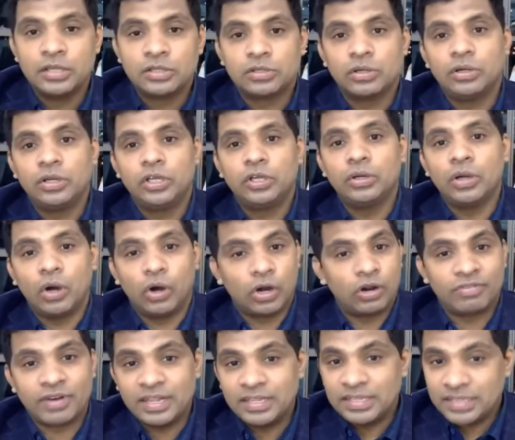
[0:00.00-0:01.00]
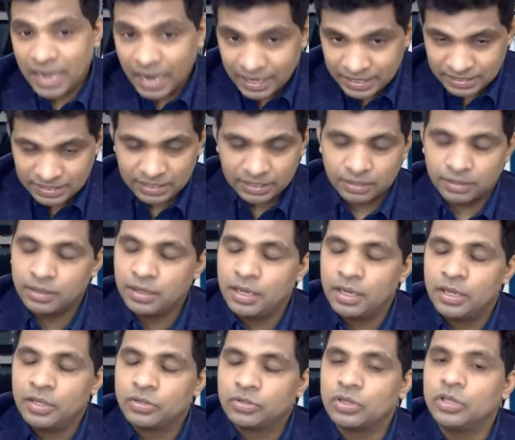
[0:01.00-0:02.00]
So or a franchising.
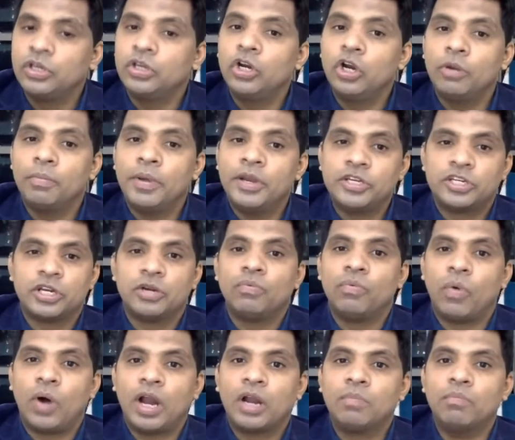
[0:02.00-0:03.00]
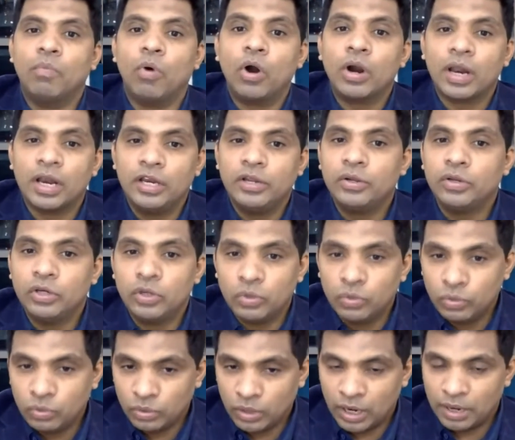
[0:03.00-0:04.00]
So you need to mention what model you
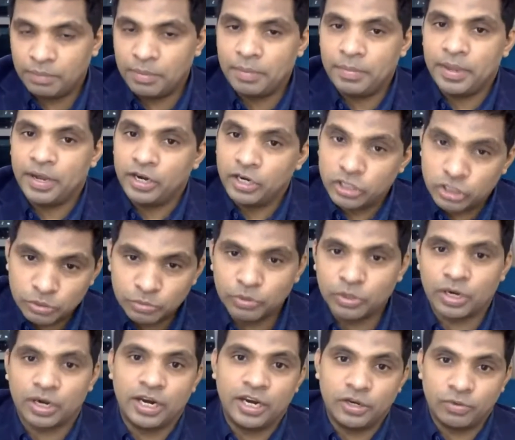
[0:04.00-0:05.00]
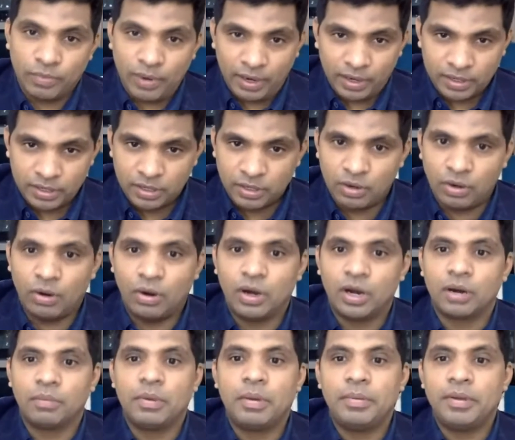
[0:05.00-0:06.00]
do, maybe a distributor network,
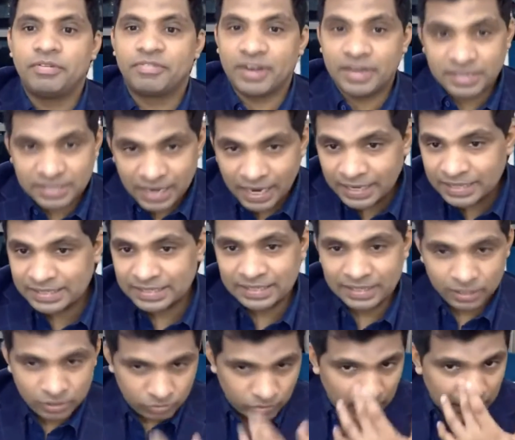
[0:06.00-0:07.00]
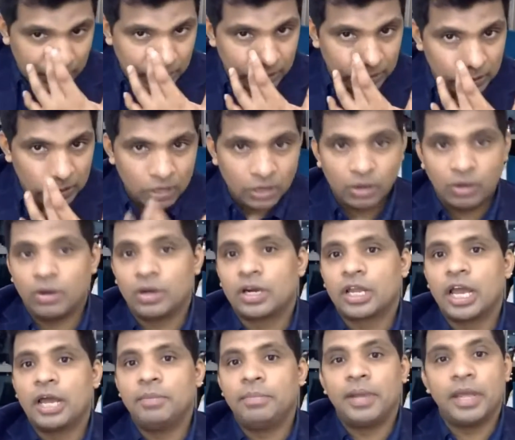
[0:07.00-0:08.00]
or maybe a franchising network,
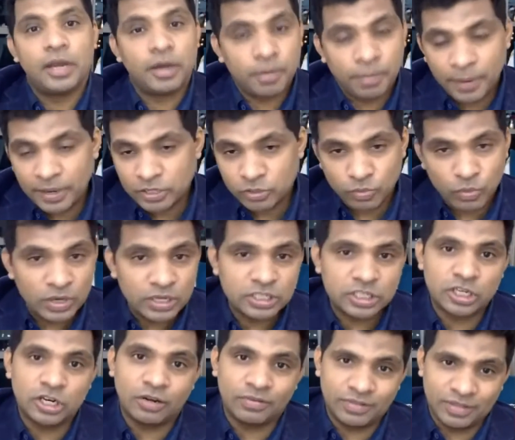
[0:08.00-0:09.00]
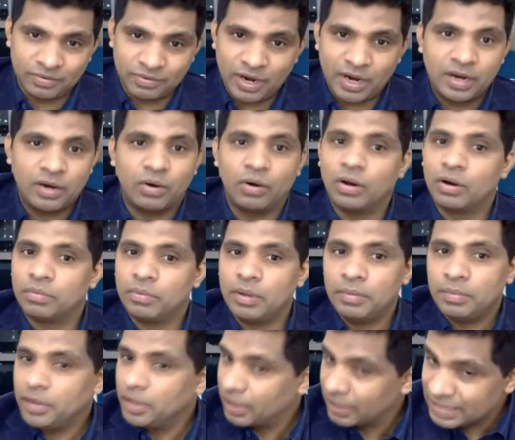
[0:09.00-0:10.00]
or can be enterprise version of the one, or
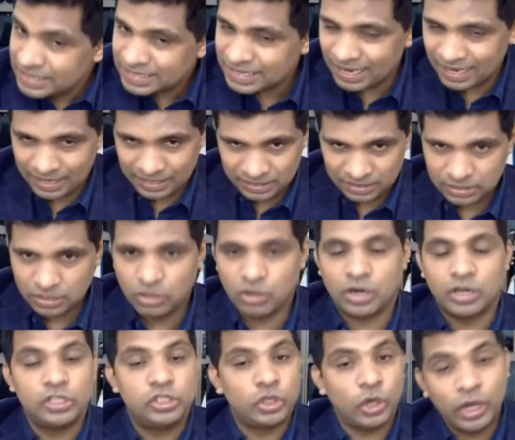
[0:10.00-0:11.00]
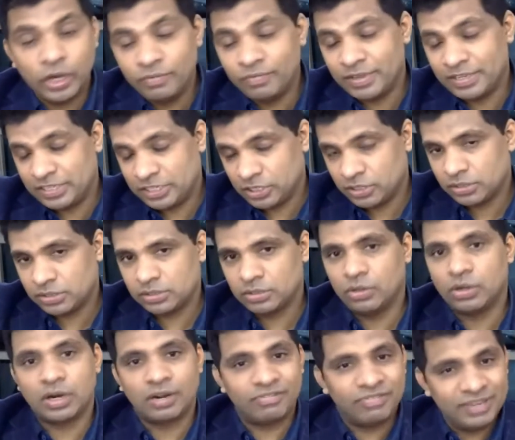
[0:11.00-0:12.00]
maybe a resellers, or a joint ventures,
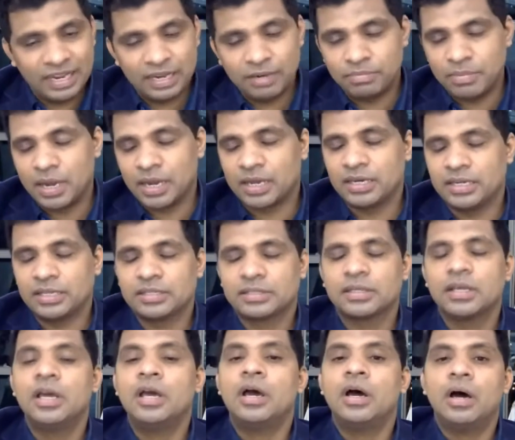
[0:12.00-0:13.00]
or affiliate marketers.